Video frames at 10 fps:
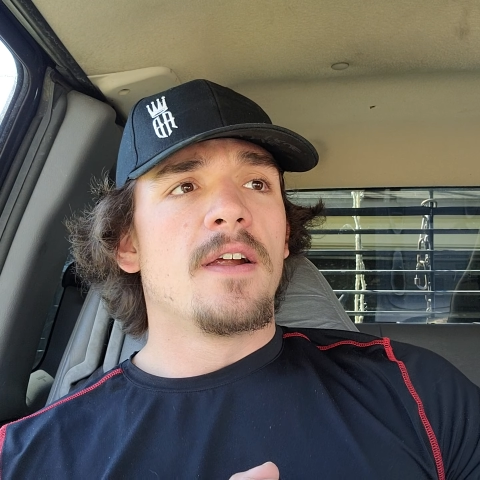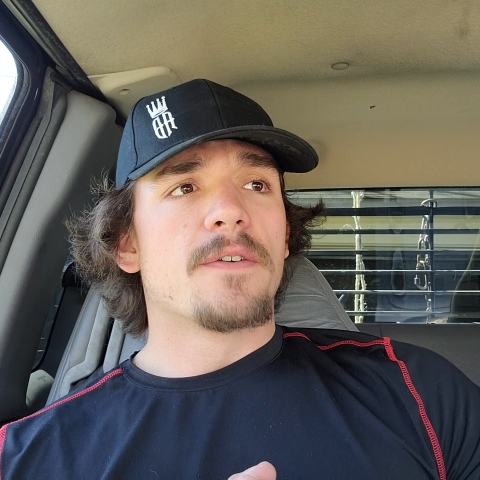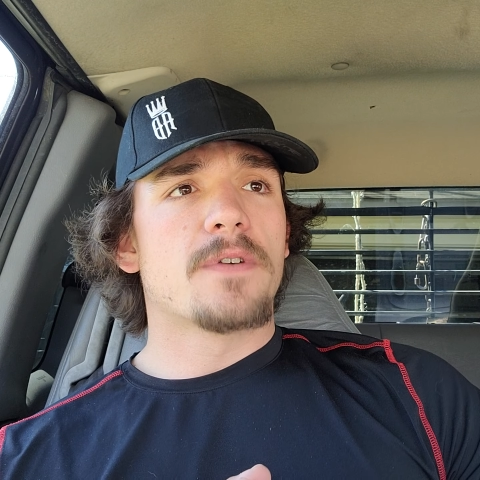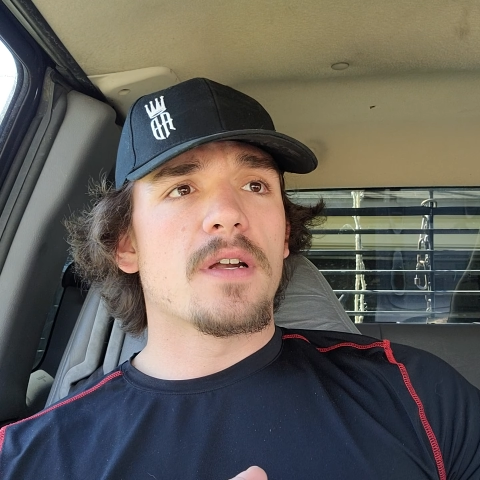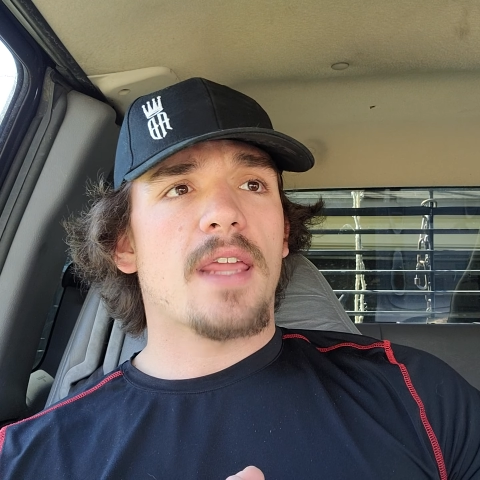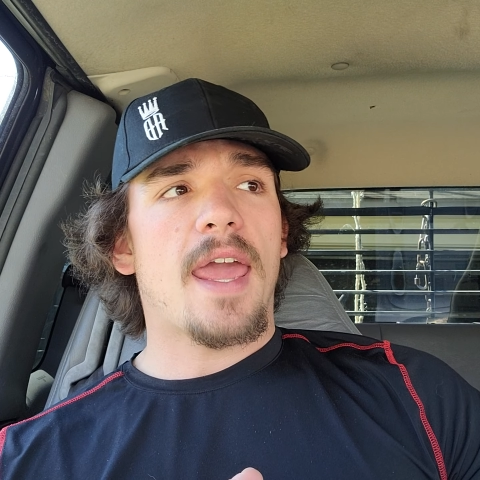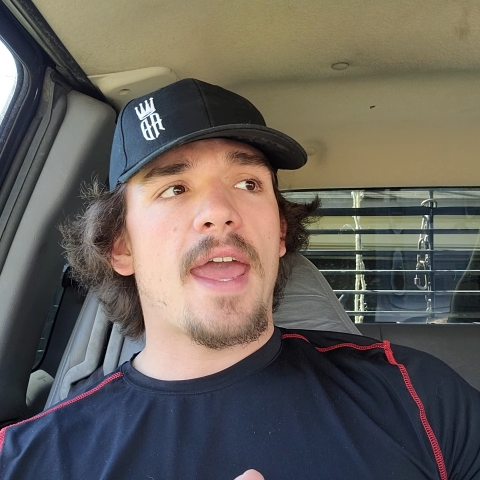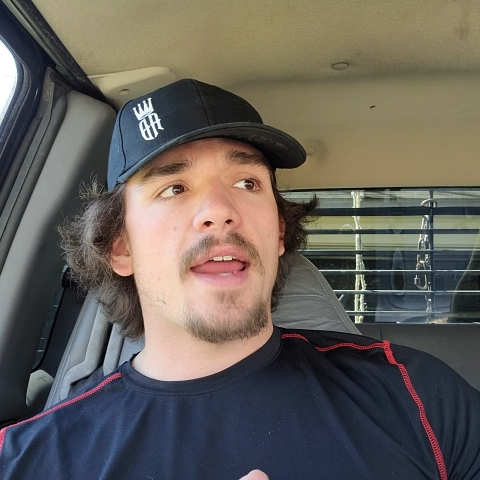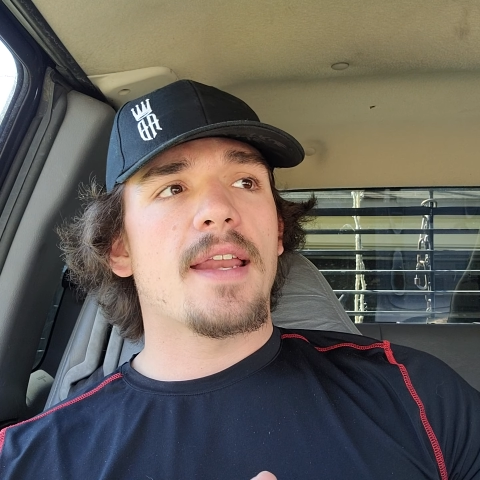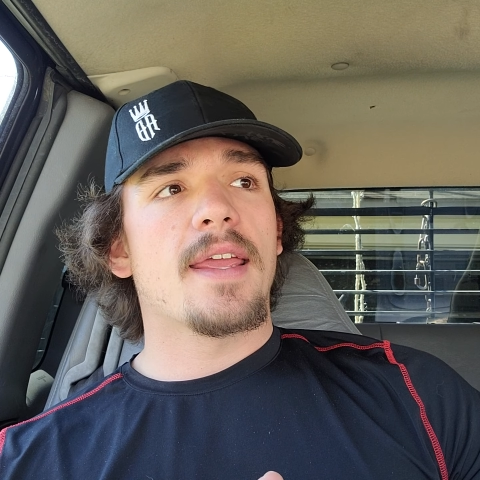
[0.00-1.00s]
front
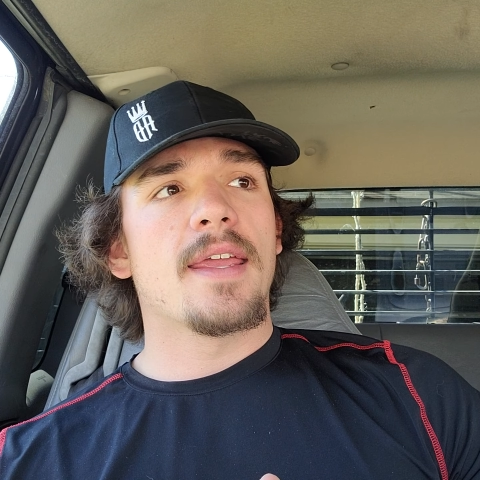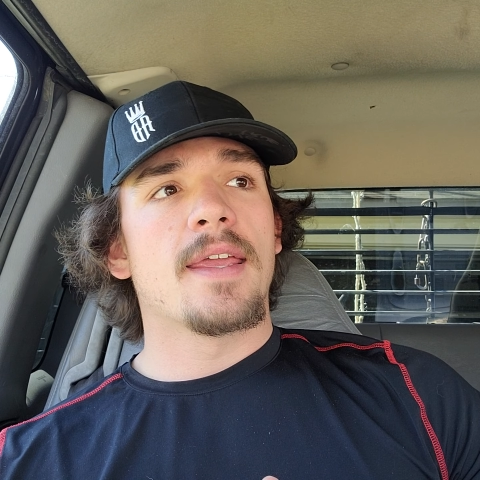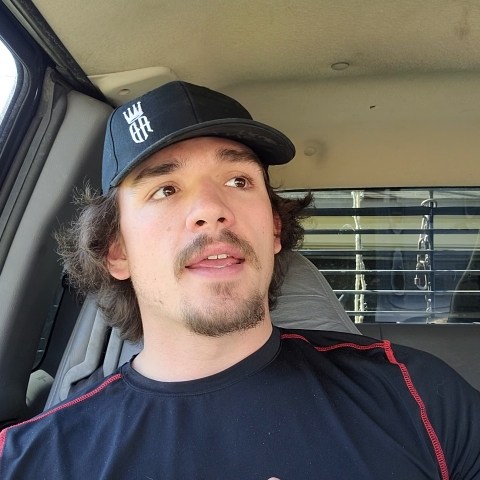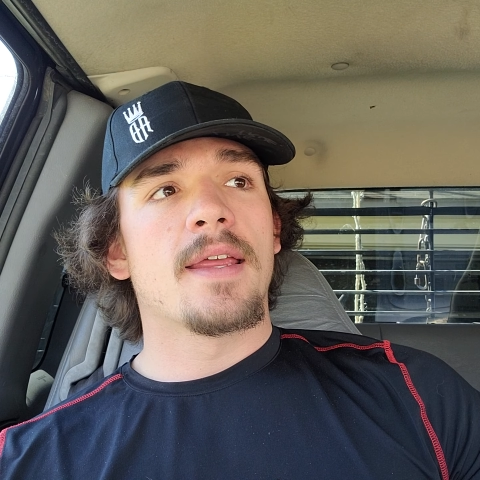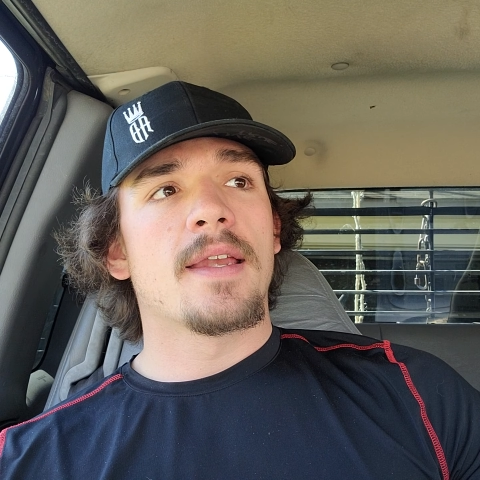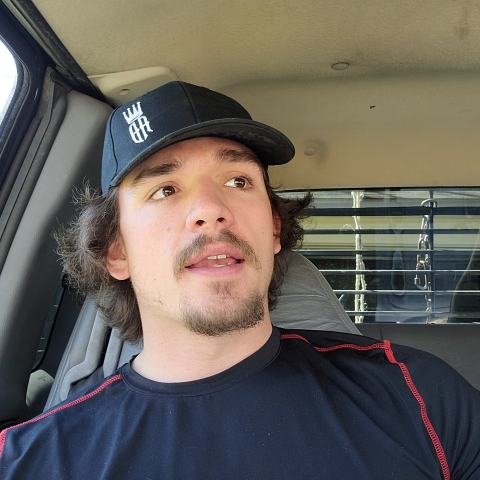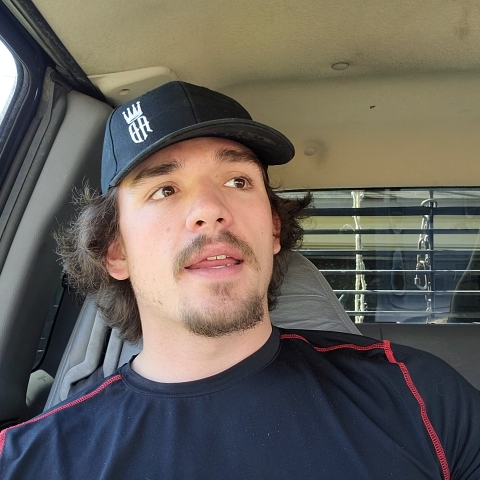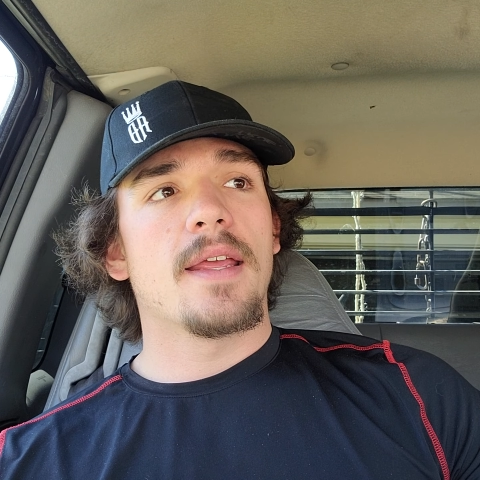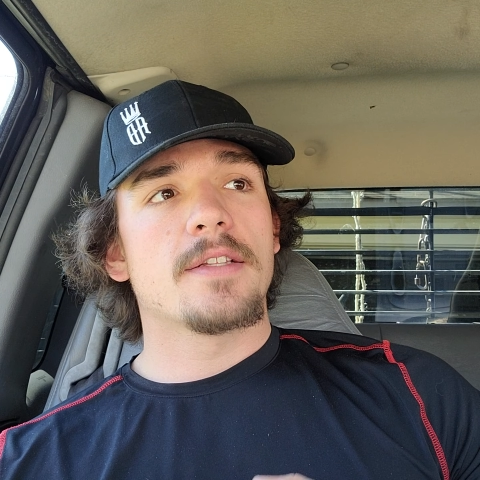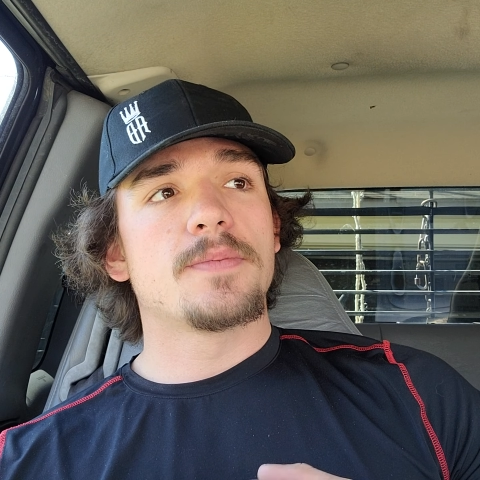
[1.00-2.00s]
cat, and
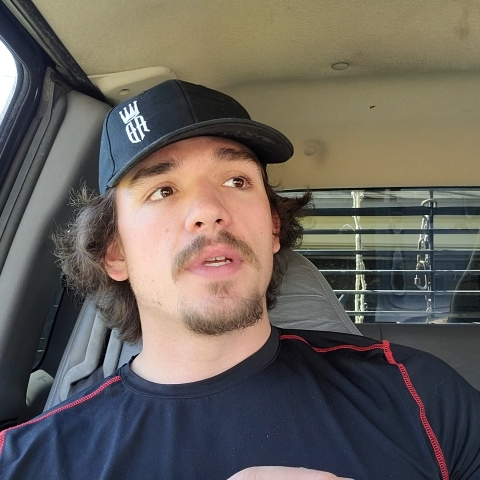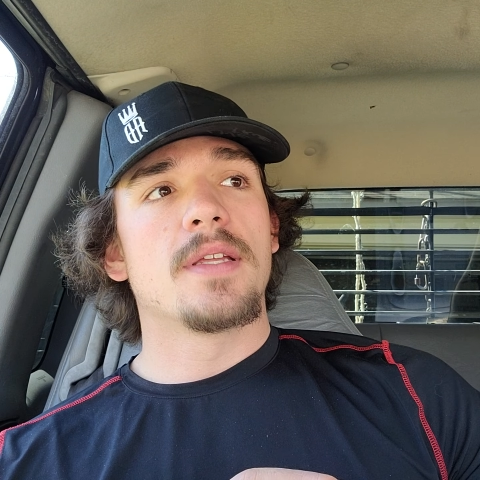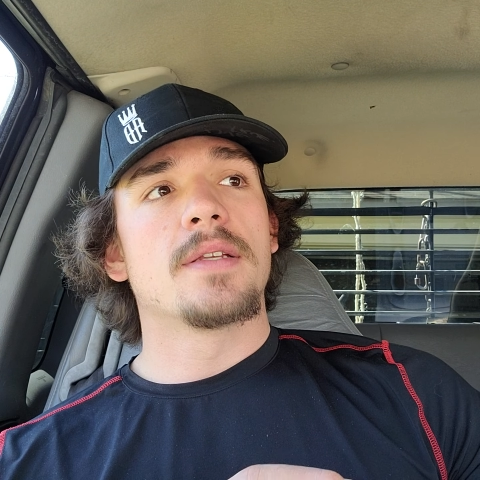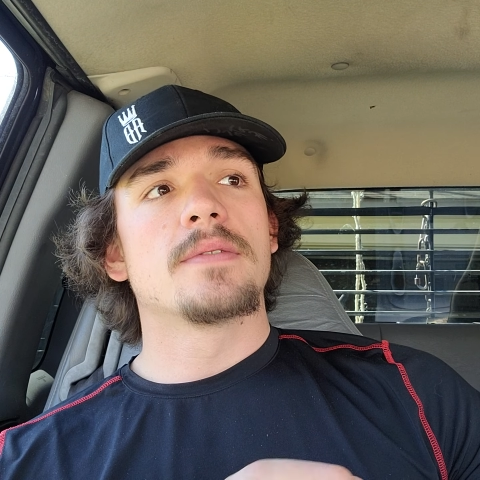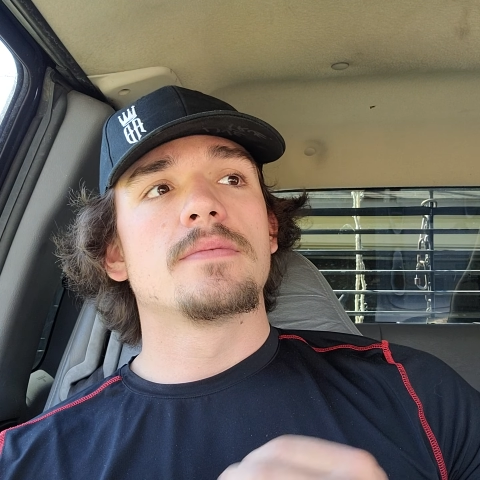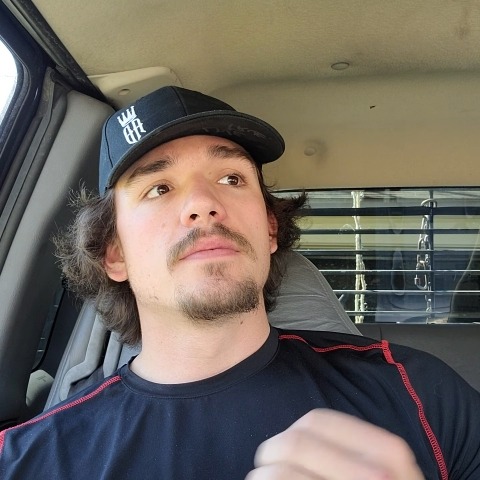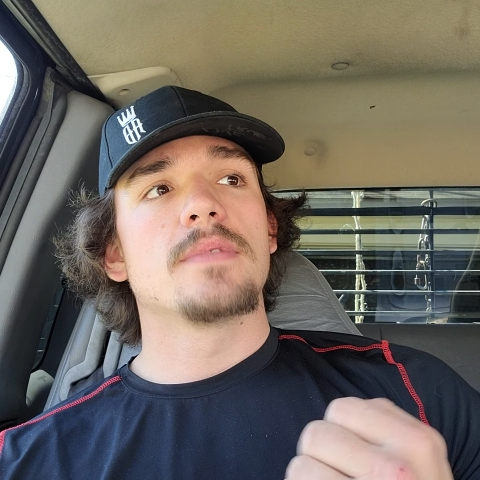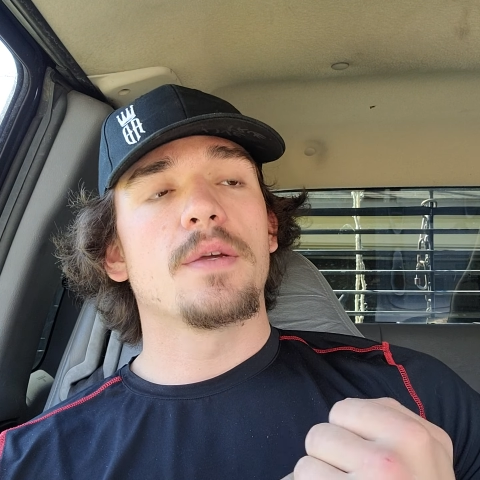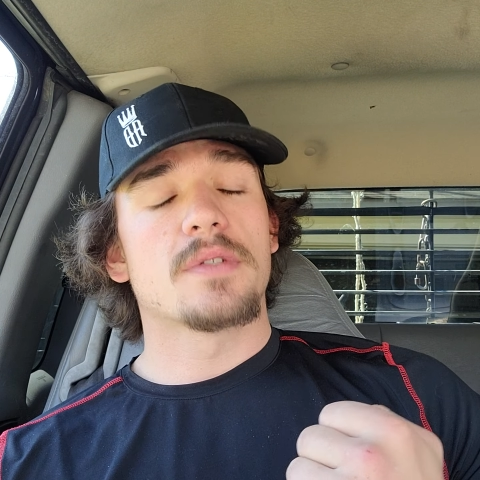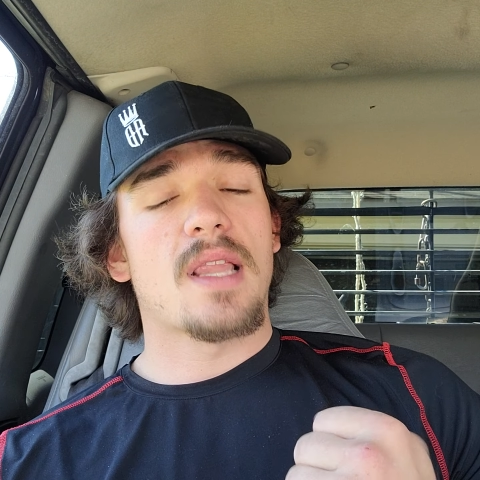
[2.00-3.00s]
it was